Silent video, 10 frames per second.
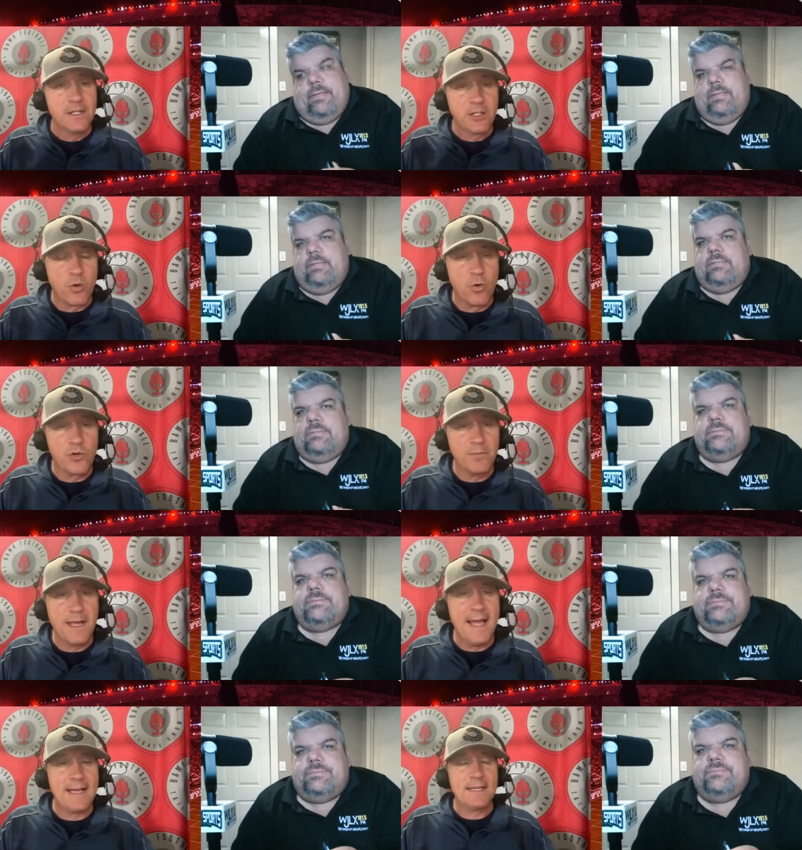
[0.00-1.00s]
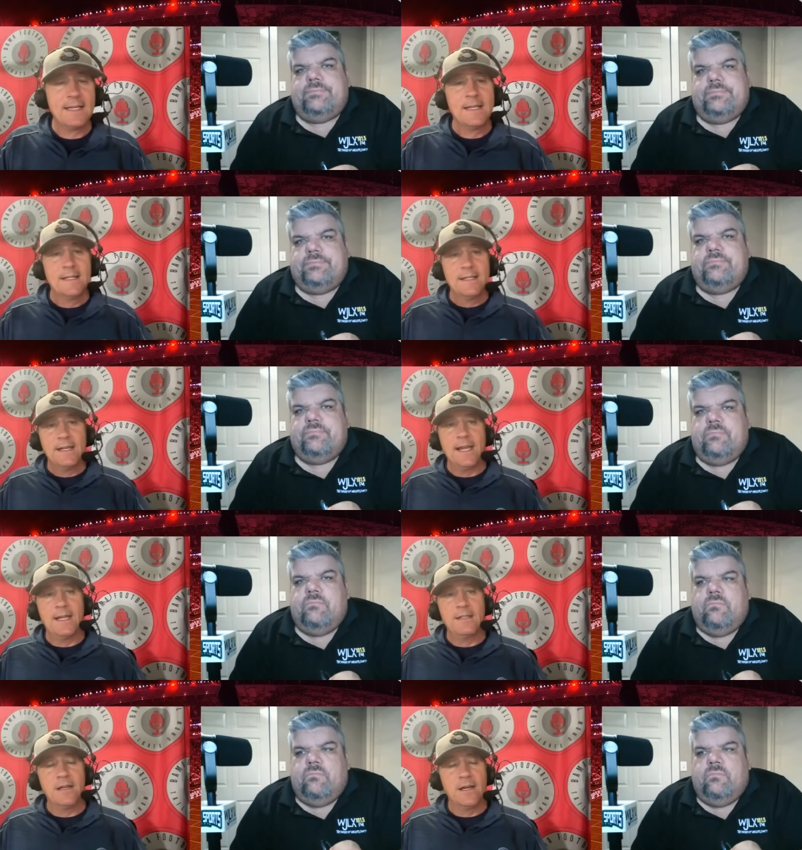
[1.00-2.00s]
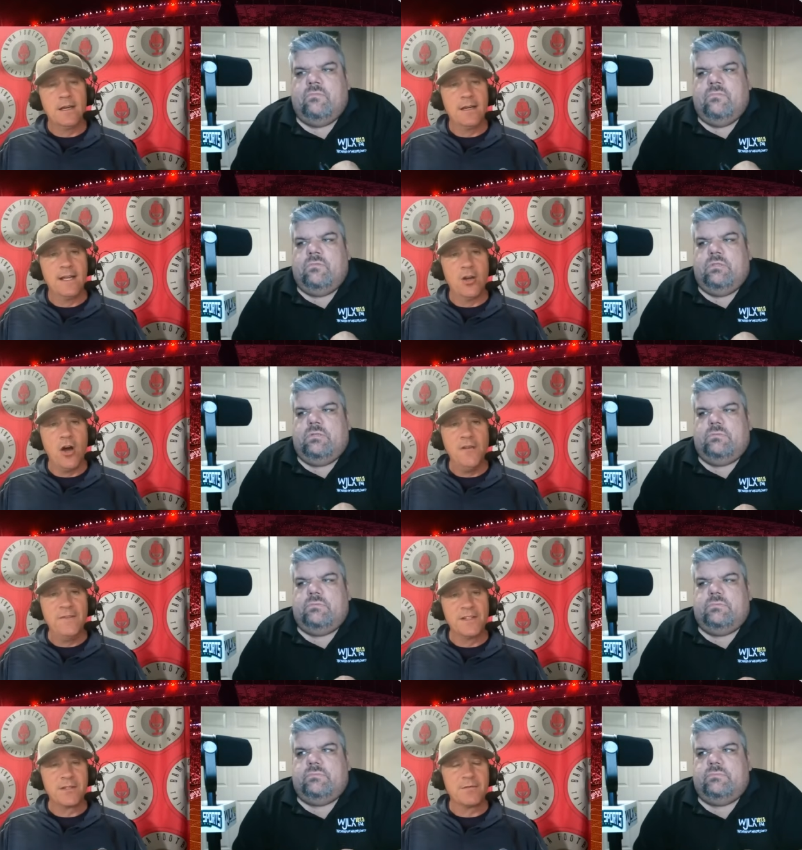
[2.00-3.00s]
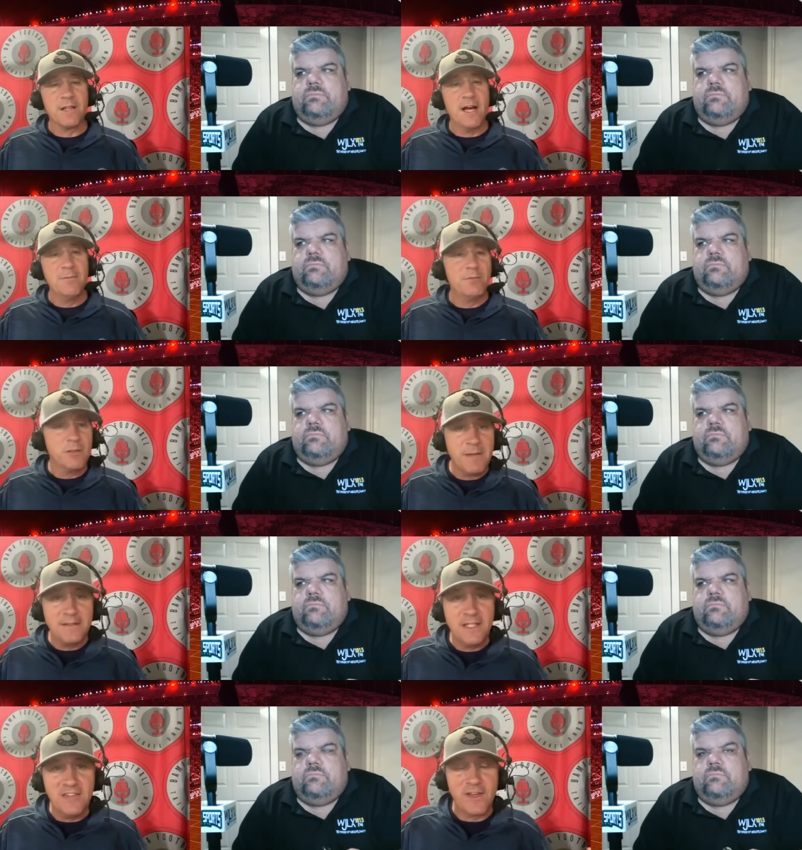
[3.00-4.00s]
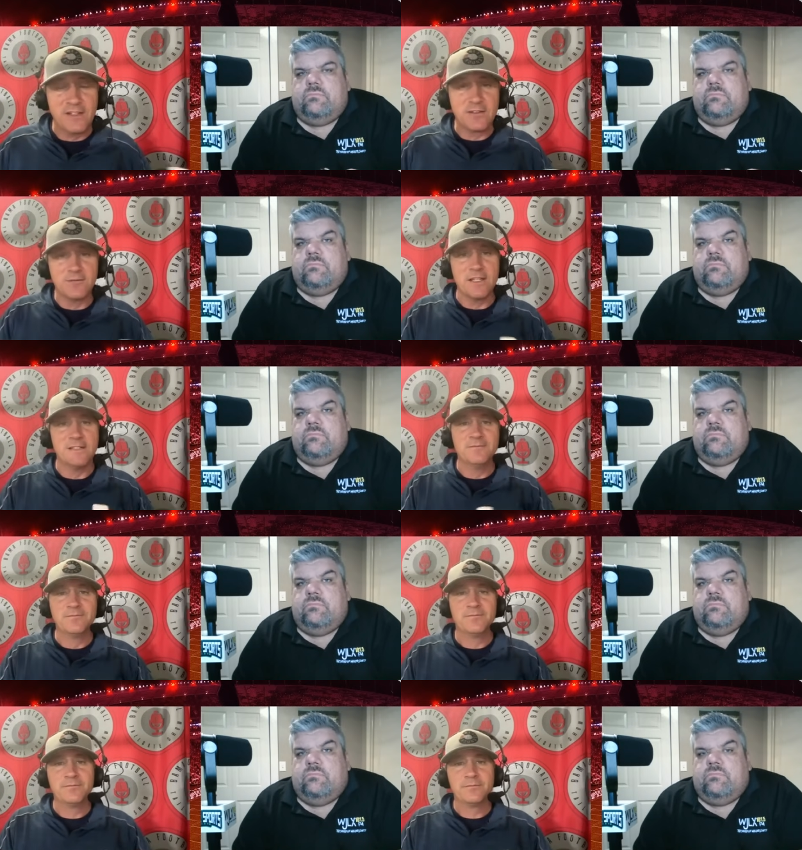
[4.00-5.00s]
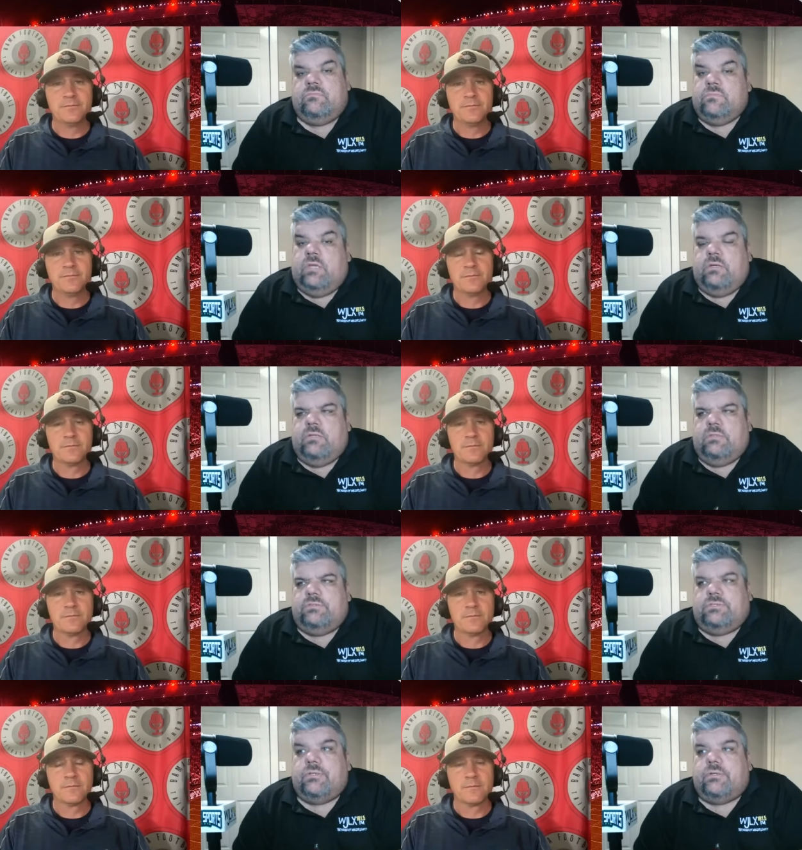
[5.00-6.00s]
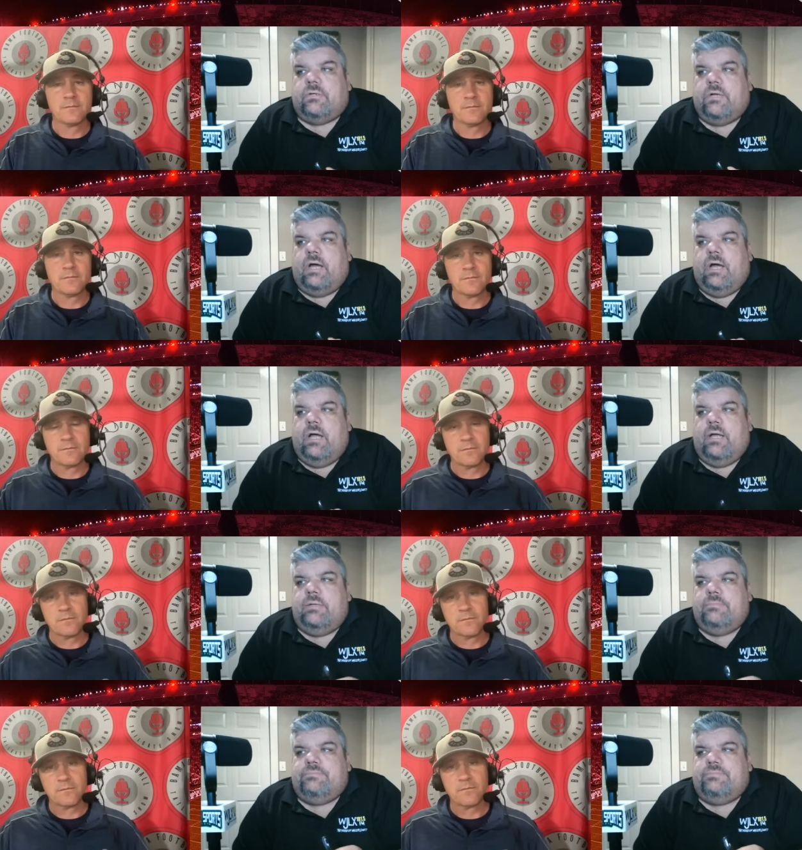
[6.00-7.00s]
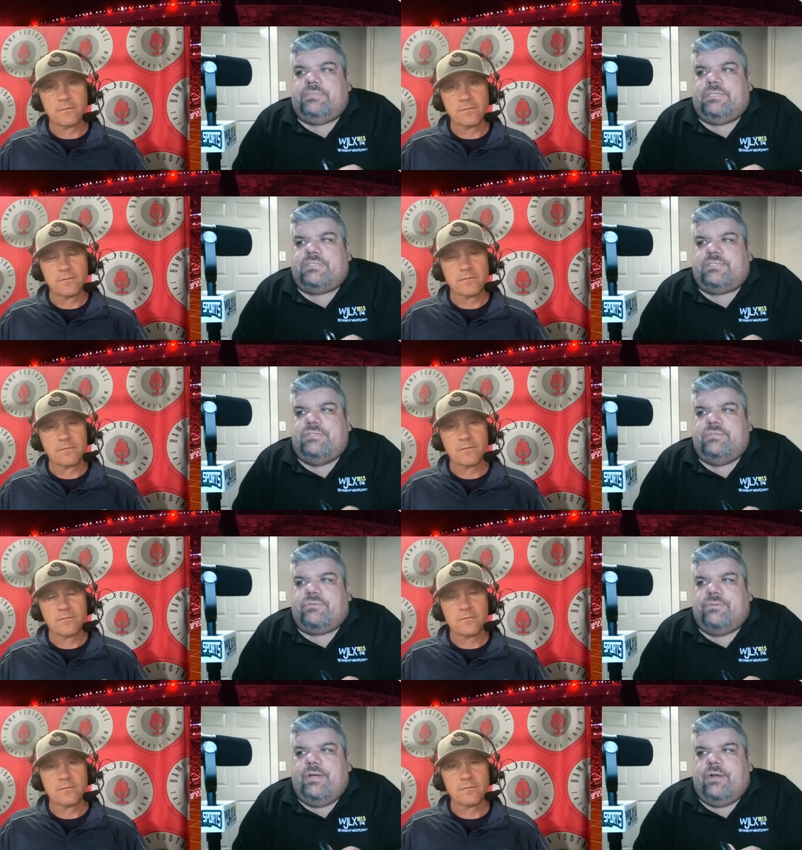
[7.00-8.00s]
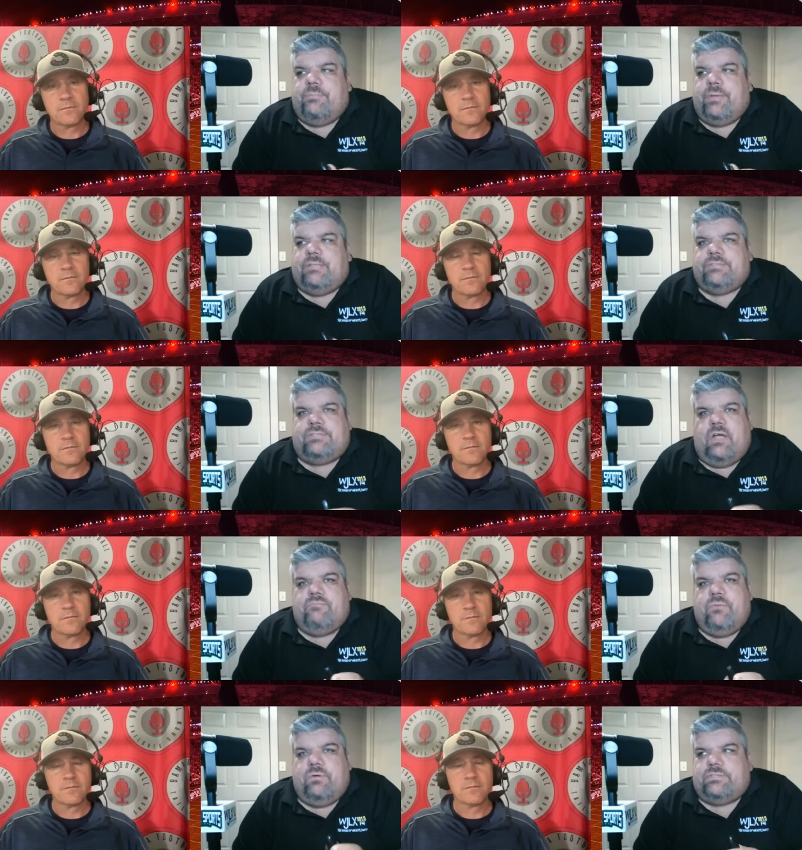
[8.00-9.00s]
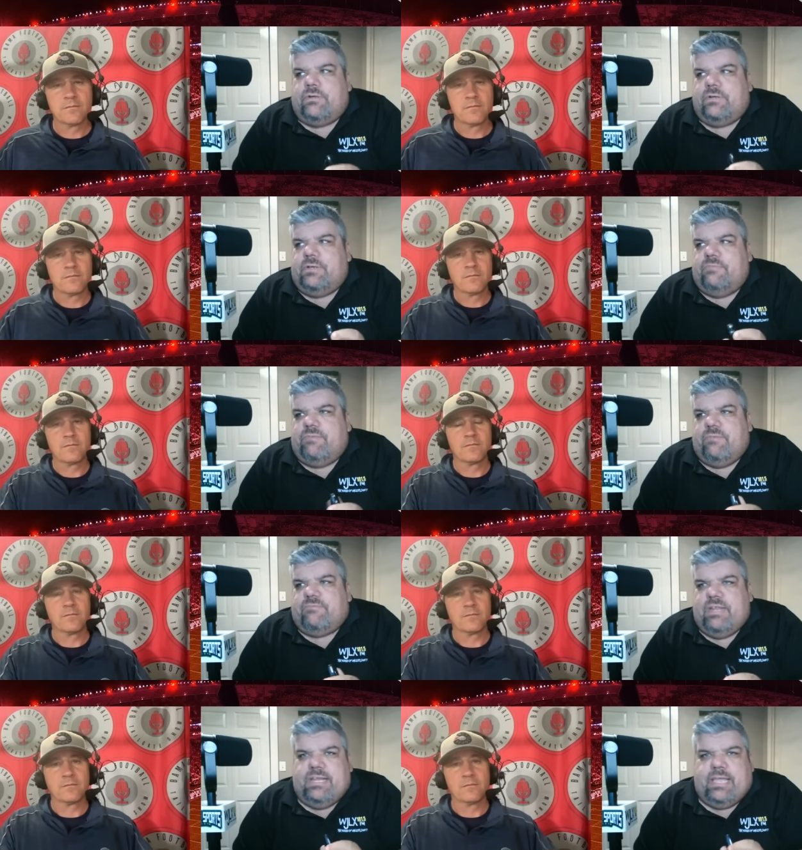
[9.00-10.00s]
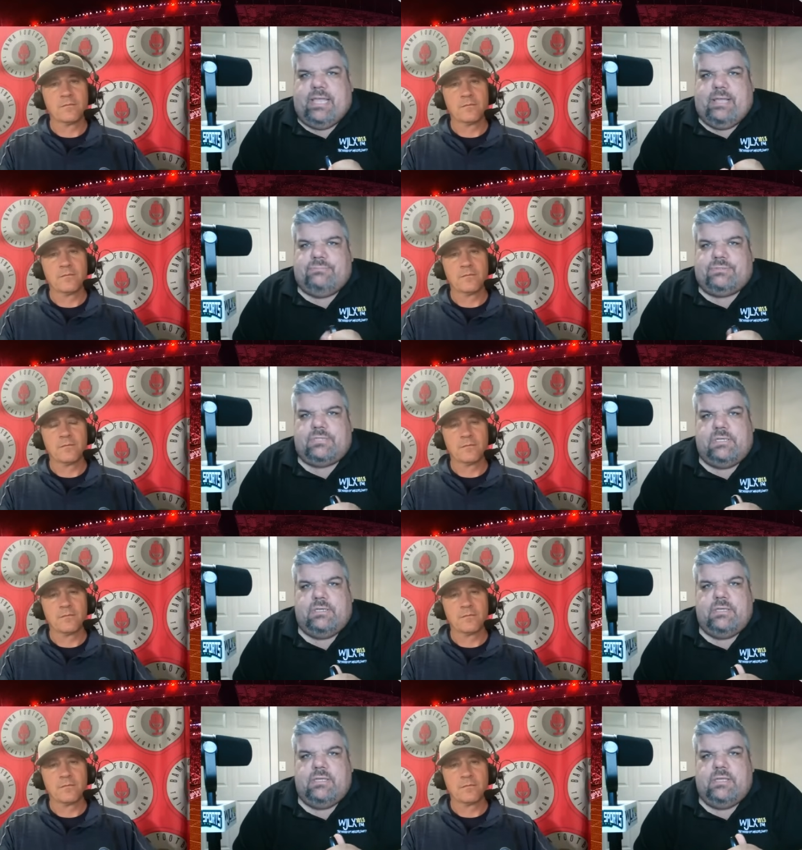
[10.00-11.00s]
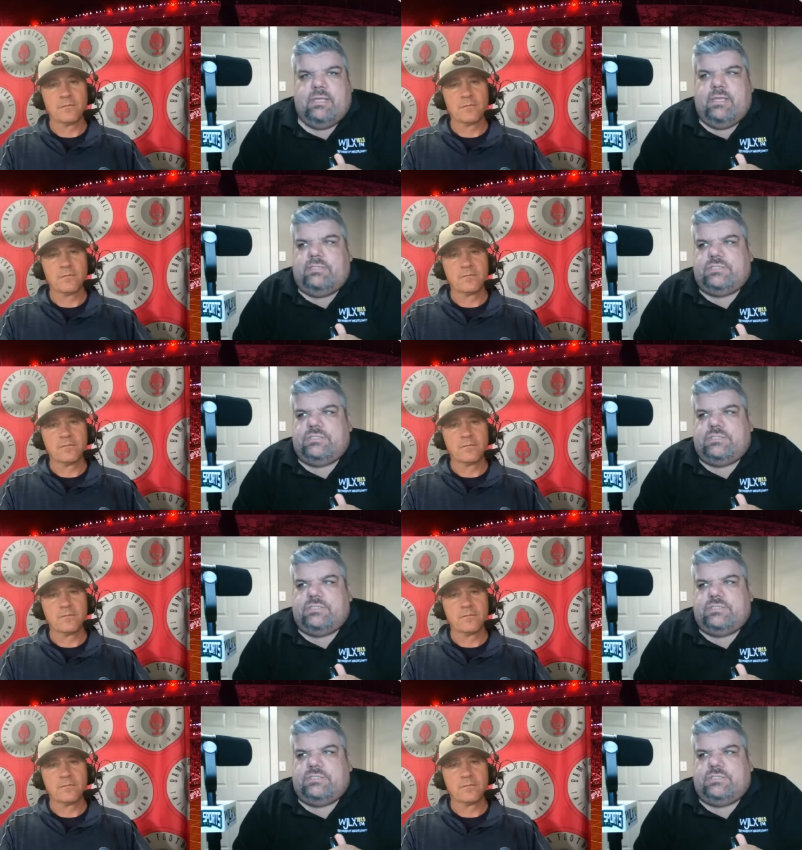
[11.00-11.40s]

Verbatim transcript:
Speaker 1: cornerback and offensive line, but what about defensive line?
Speaker 2: Sure. 6'2", 300-pound sophomore, started in 15 games in his